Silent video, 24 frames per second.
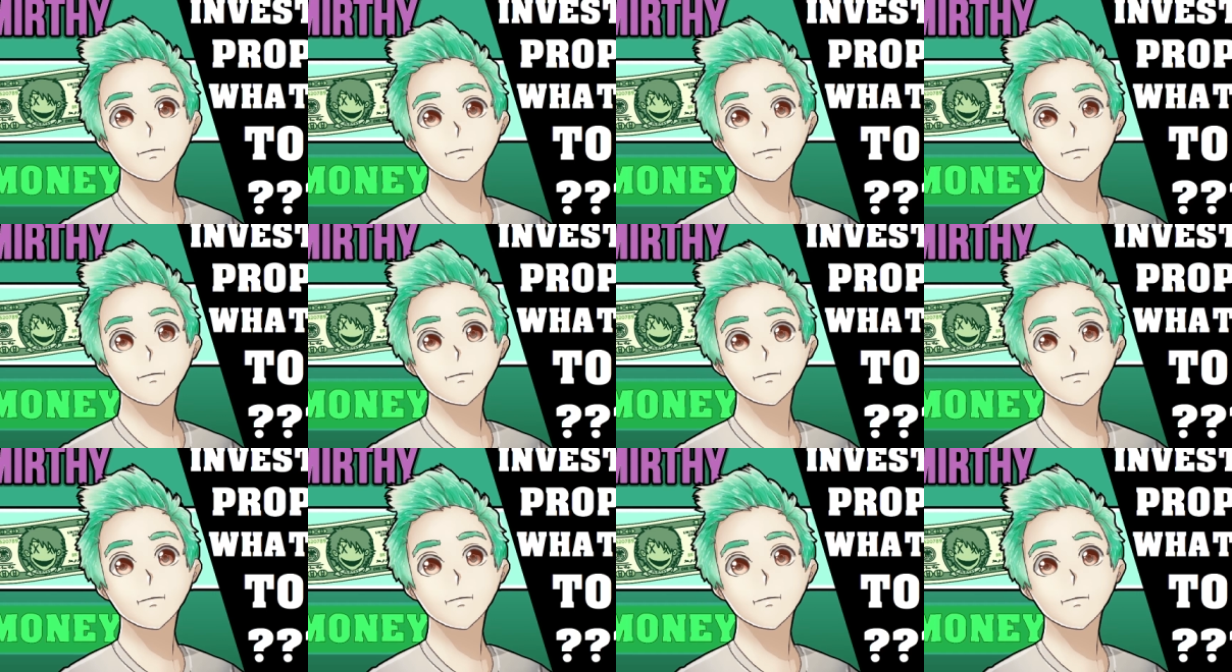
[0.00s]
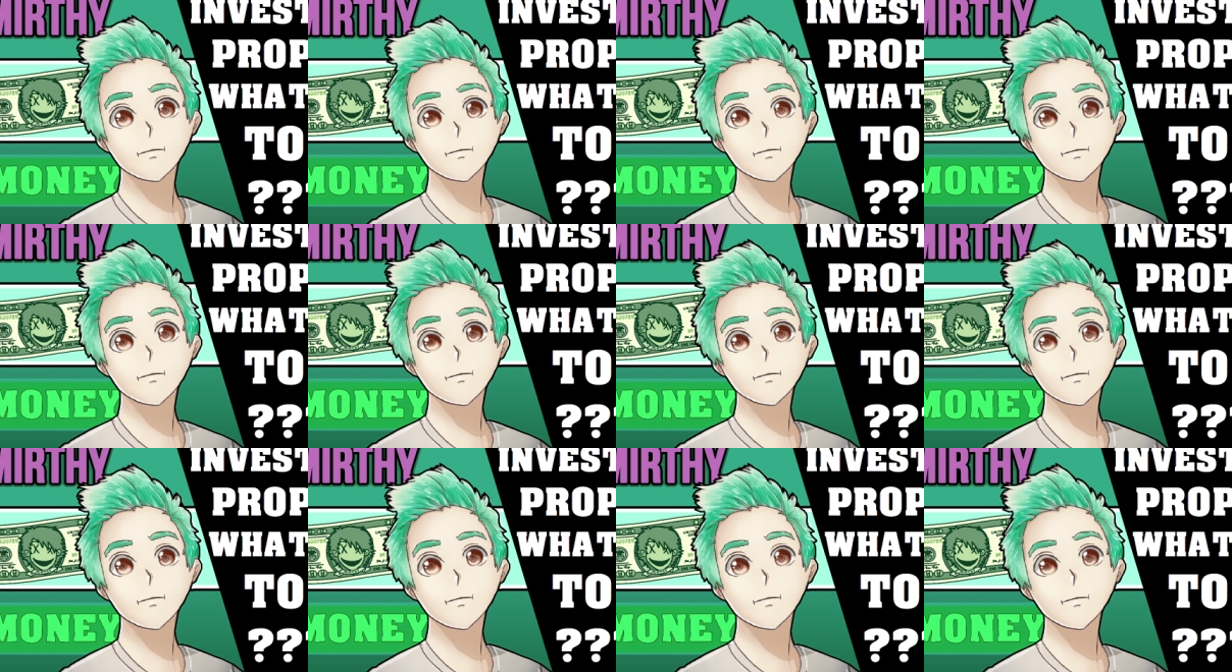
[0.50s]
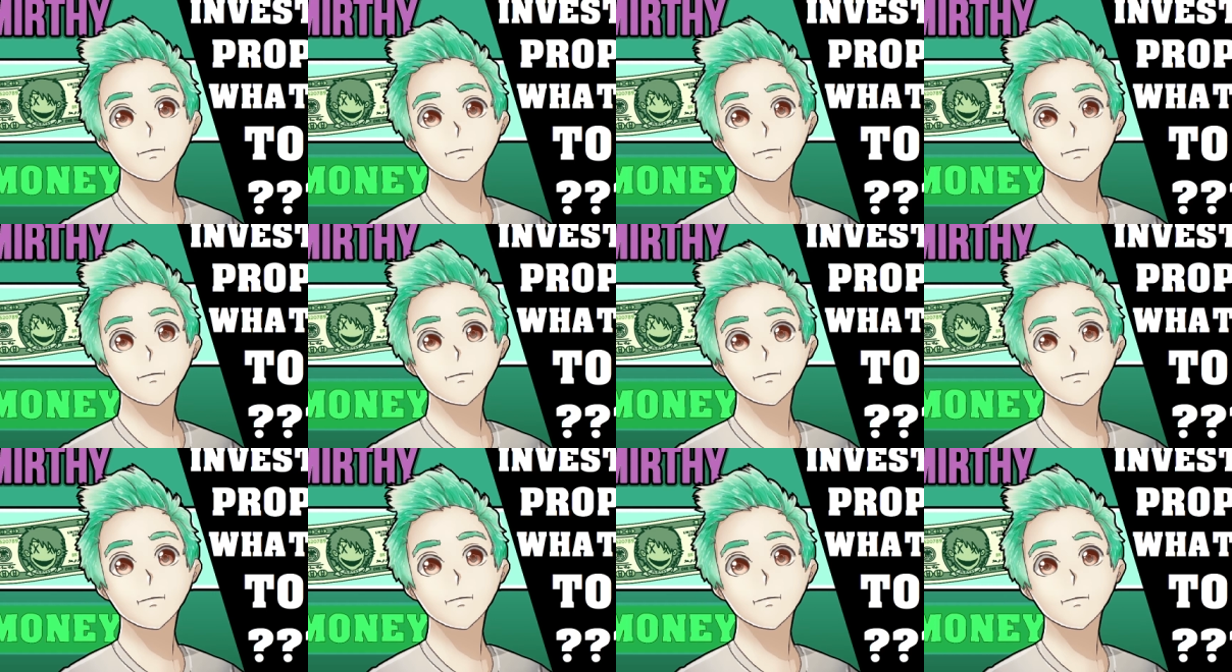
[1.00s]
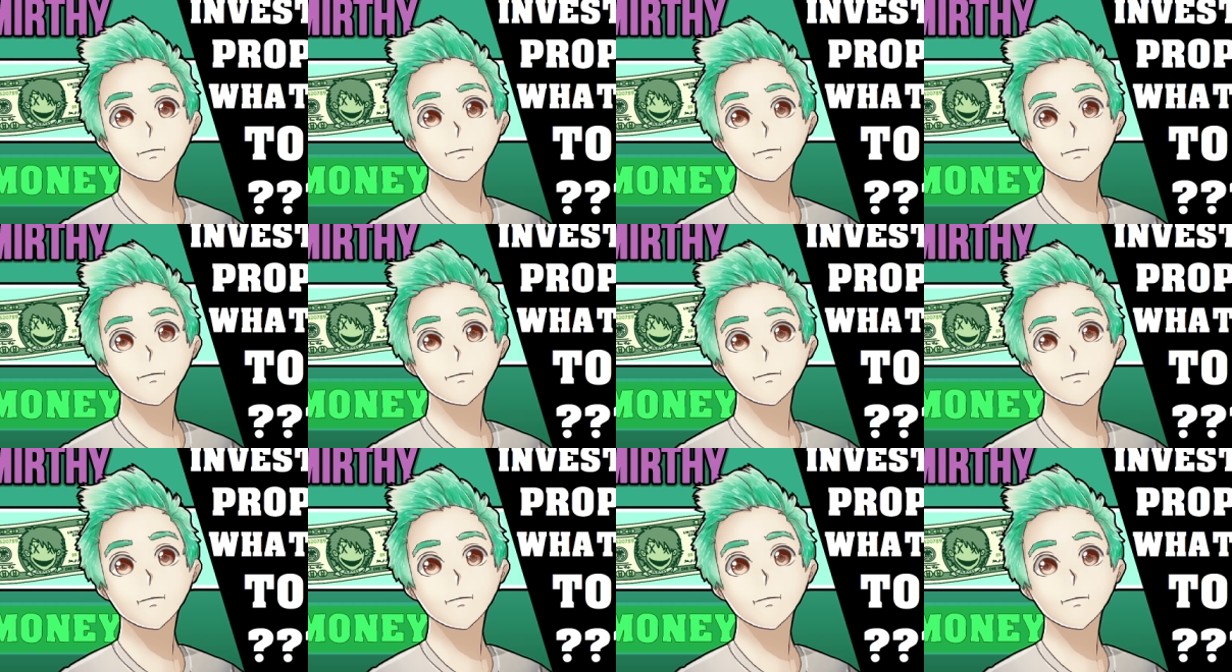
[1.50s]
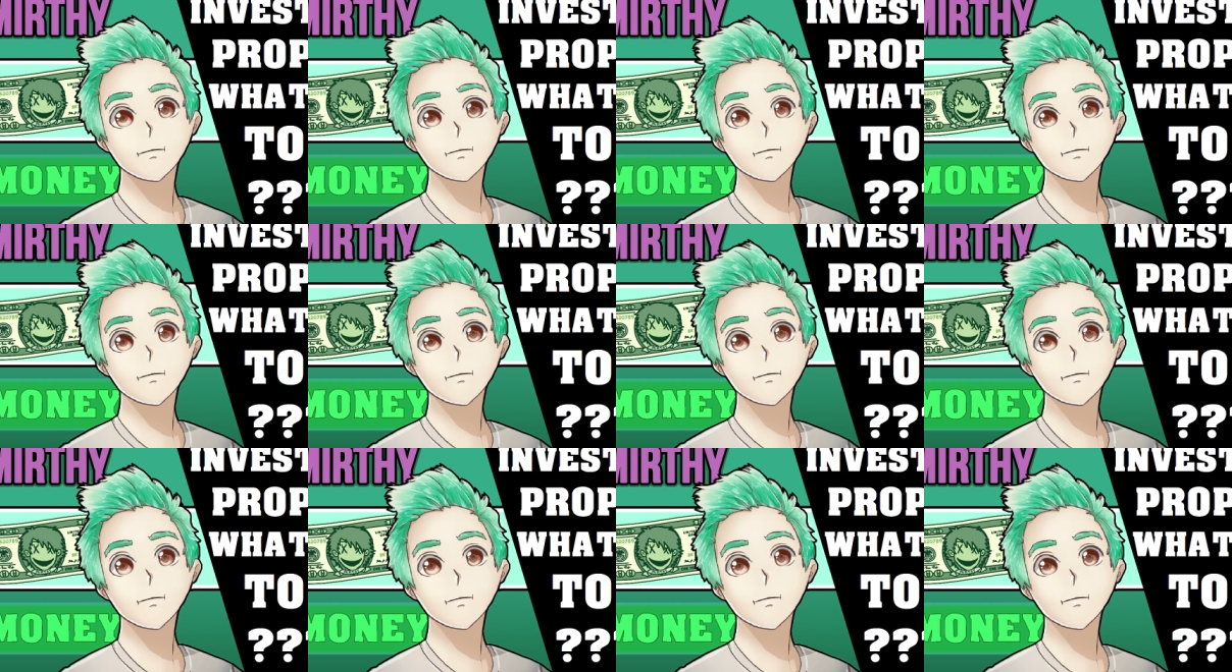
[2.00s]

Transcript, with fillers: for your potential property.